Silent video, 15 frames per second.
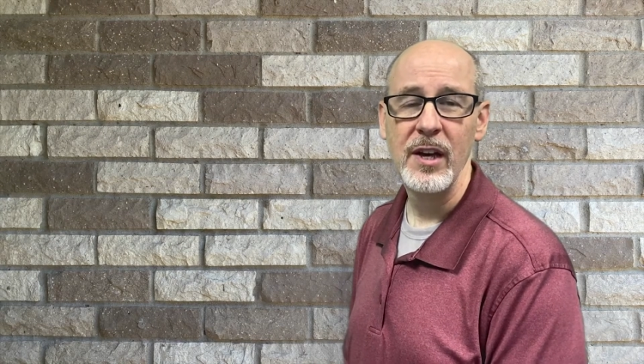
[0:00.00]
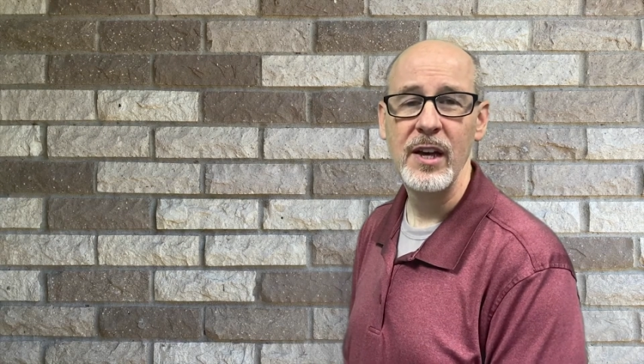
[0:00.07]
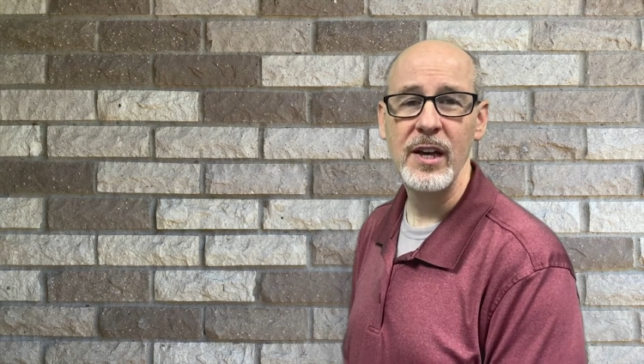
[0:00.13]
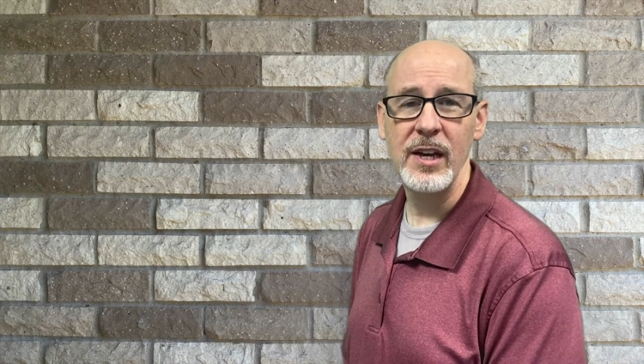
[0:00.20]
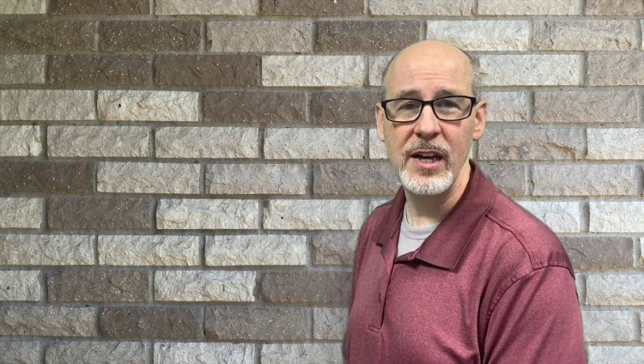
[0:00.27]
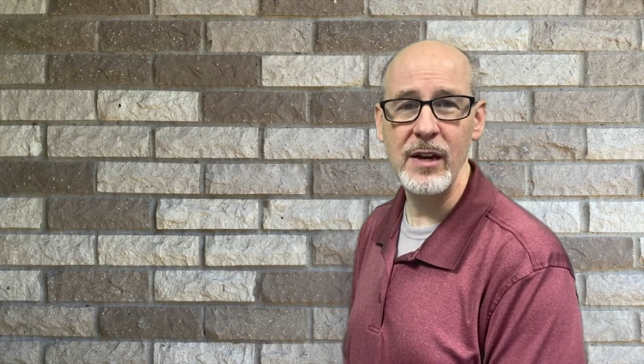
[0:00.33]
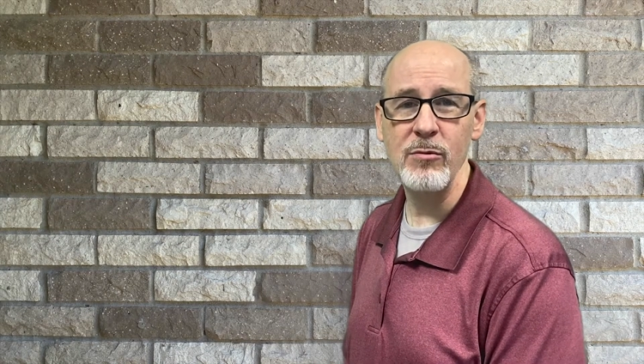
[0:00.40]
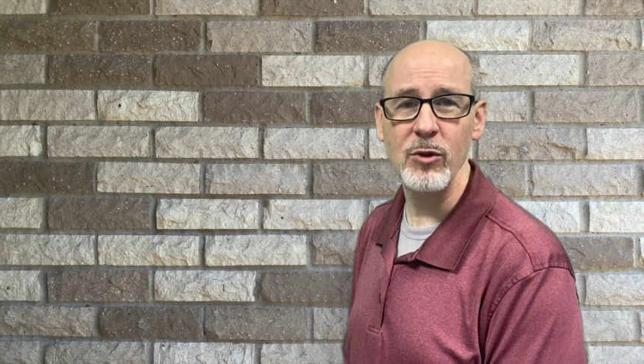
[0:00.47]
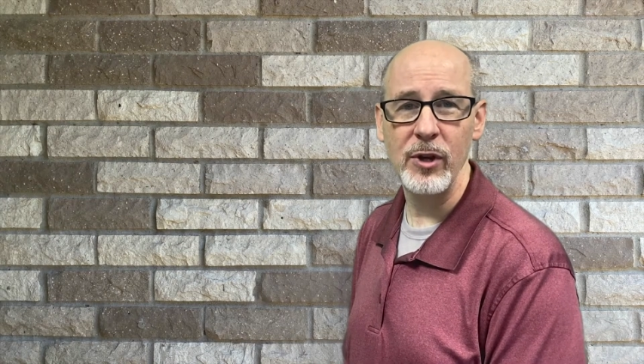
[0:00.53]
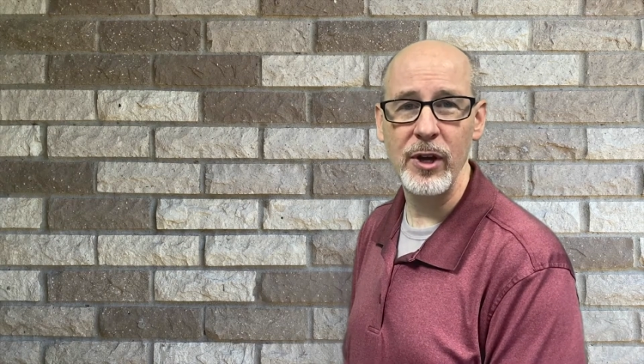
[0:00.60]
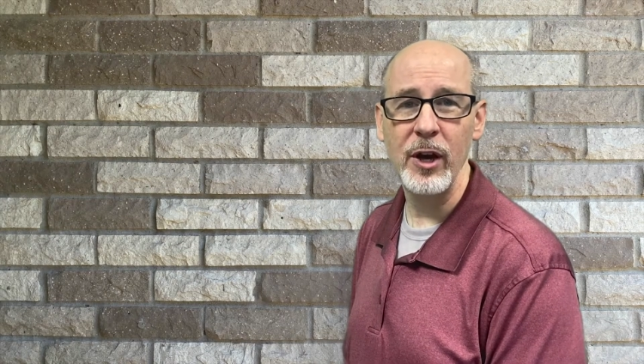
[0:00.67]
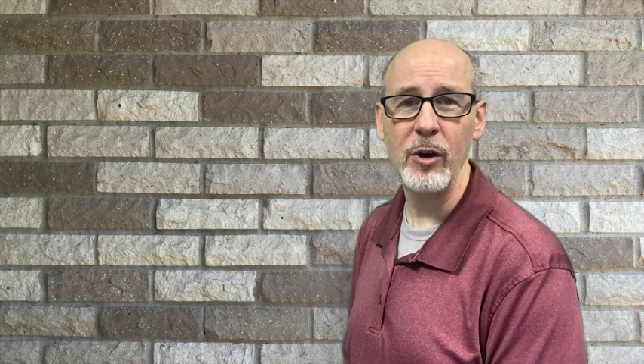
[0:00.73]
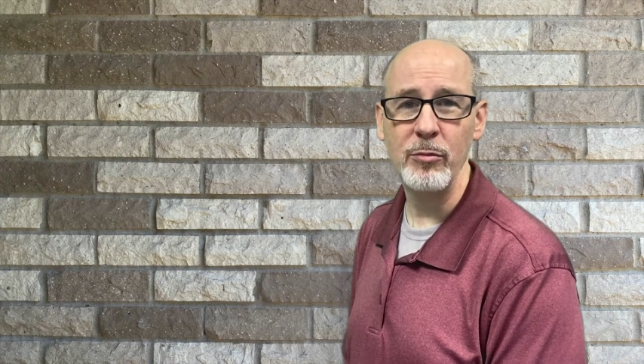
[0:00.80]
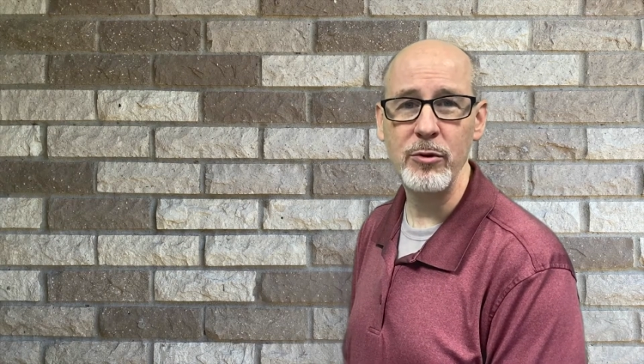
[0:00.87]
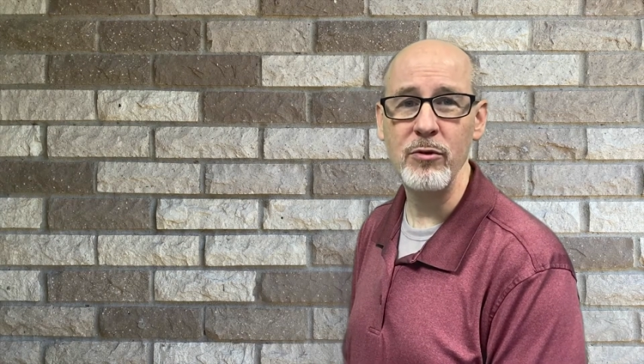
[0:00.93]
He will
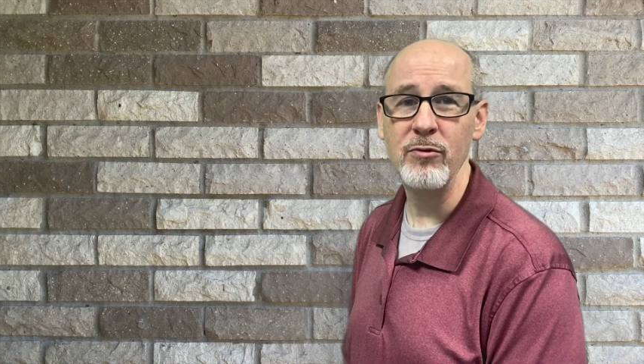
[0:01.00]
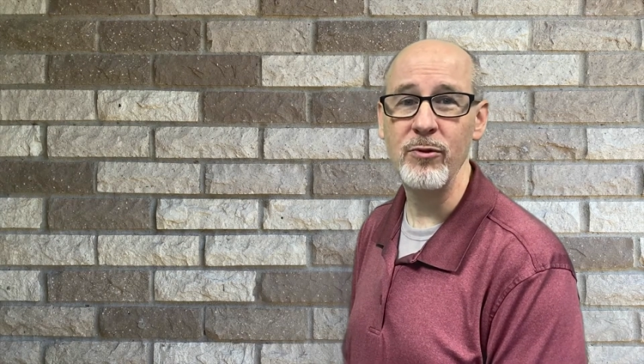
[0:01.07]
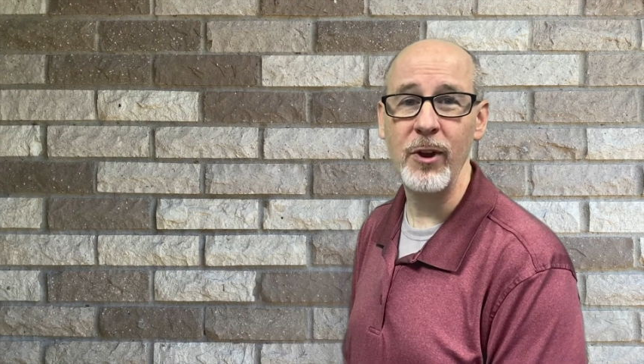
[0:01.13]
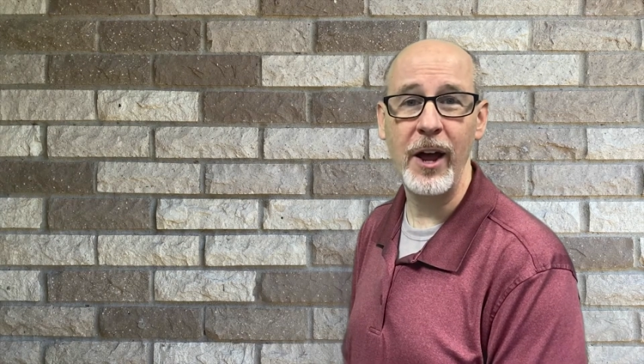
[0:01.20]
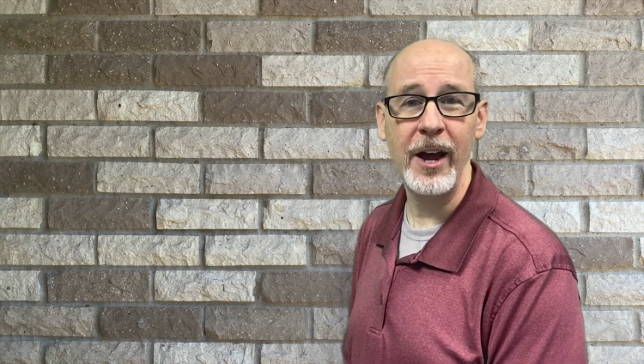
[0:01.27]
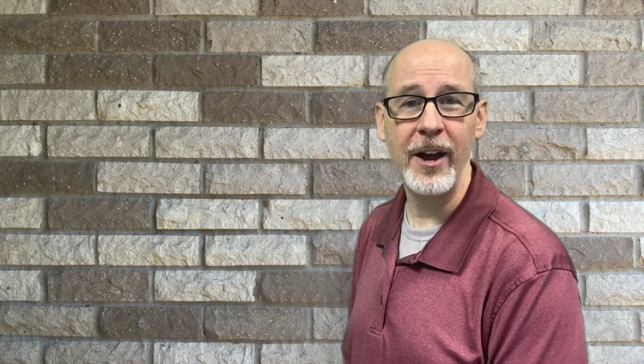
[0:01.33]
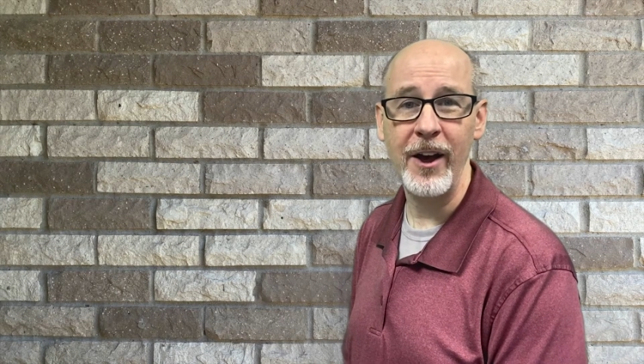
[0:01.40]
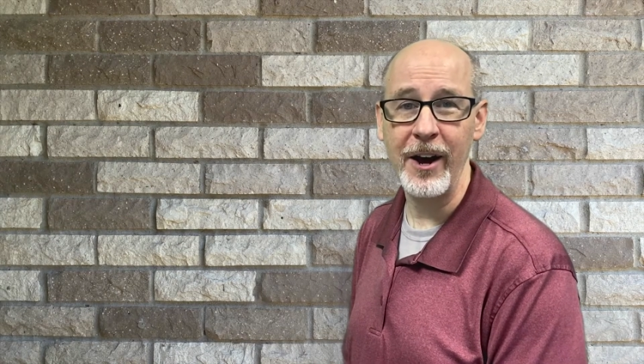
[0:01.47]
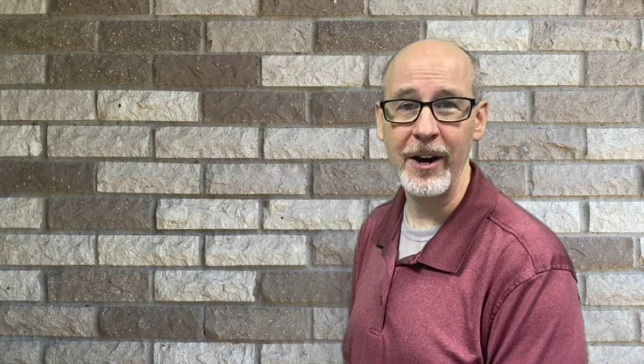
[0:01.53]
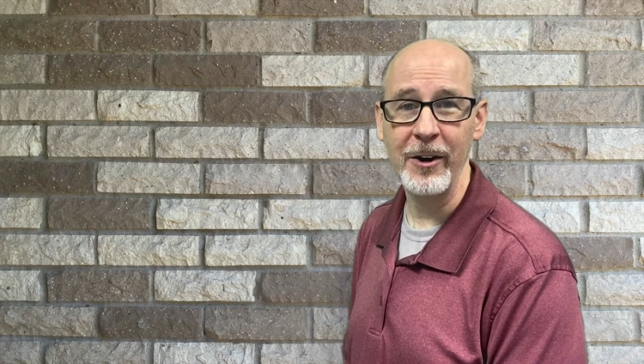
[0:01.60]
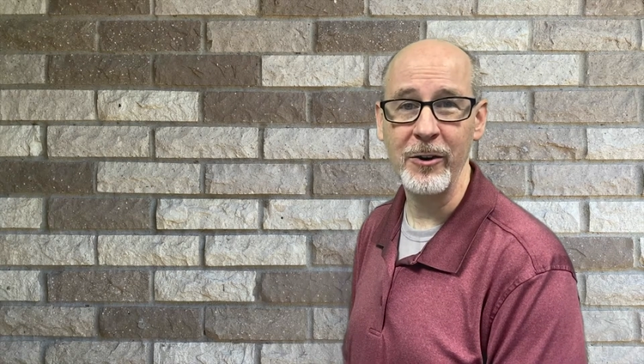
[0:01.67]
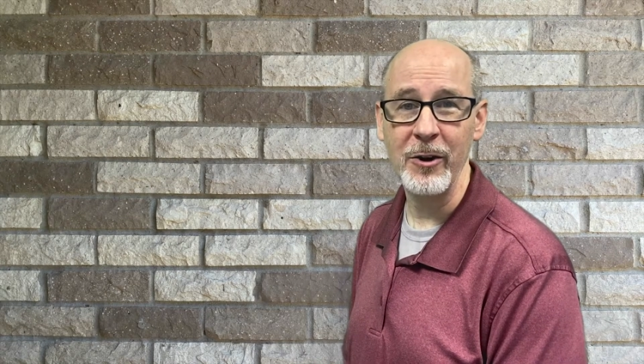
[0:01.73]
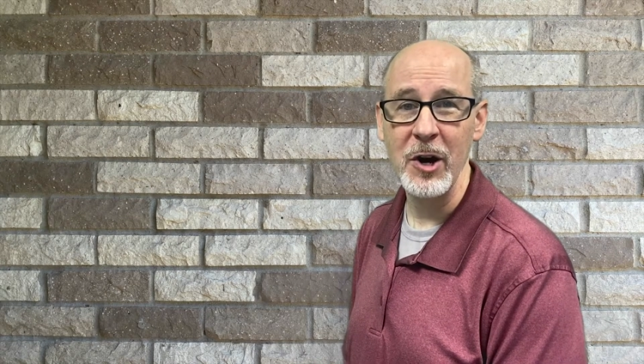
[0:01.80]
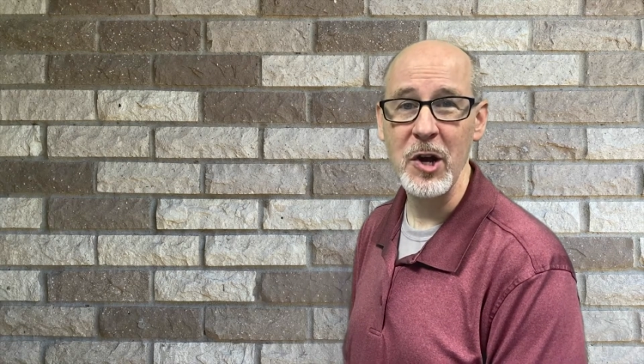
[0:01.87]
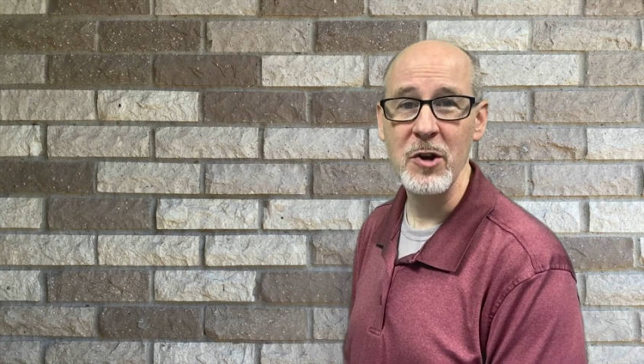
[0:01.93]
help you fly higher,